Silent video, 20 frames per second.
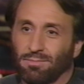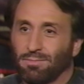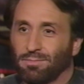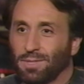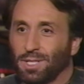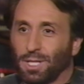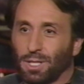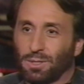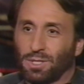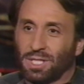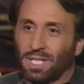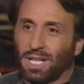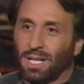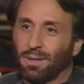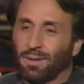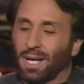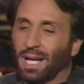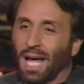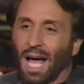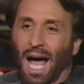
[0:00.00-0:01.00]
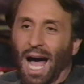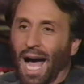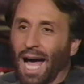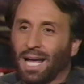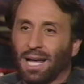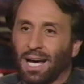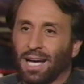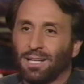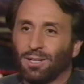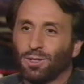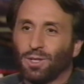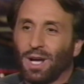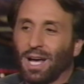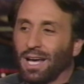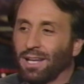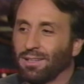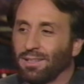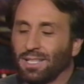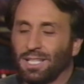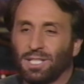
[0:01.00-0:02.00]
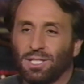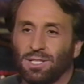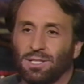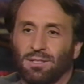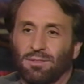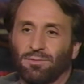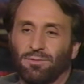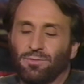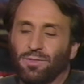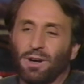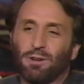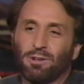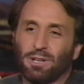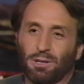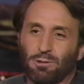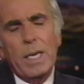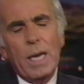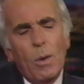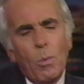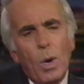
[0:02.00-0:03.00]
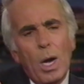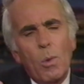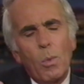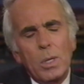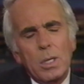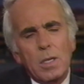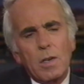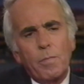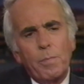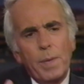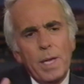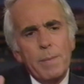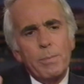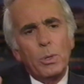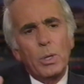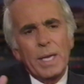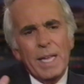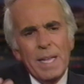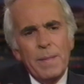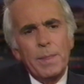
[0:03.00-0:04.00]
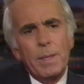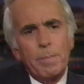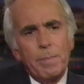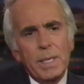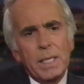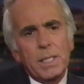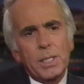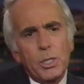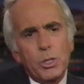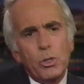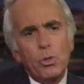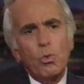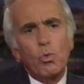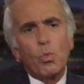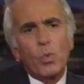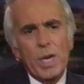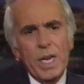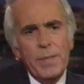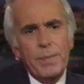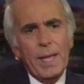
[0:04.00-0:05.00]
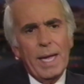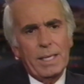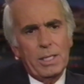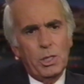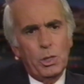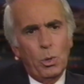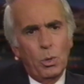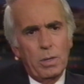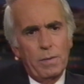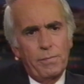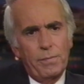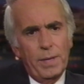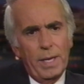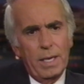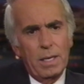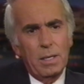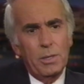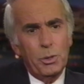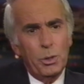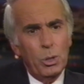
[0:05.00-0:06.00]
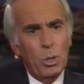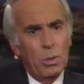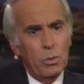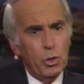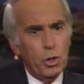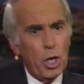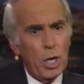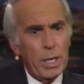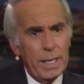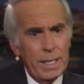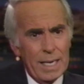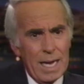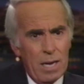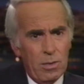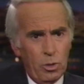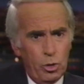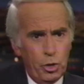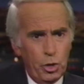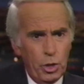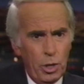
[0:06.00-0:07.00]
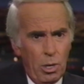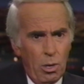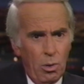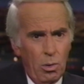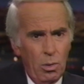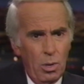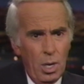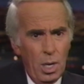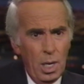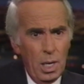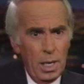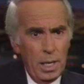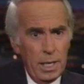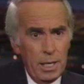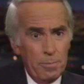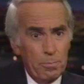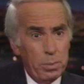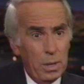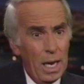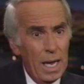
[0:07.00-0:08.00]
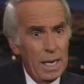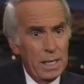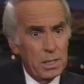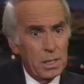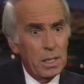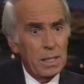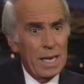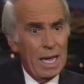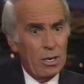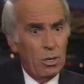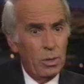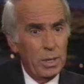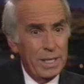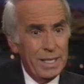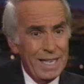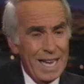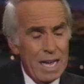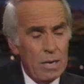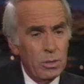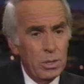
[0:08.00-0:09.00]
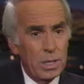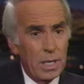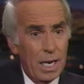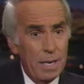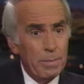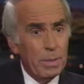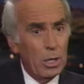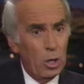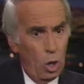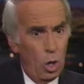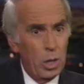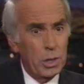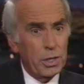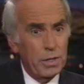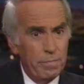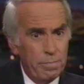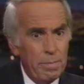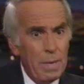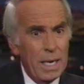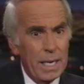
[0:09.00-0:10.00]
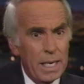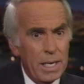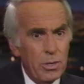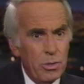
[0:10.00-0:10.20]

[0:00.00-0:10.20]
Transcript: You know, set up. I, I, don't I know wonder if people. Read, I wonder if people in the business who read that sort of thing, because you know, shutting down a show implies not only downtime but loss of money.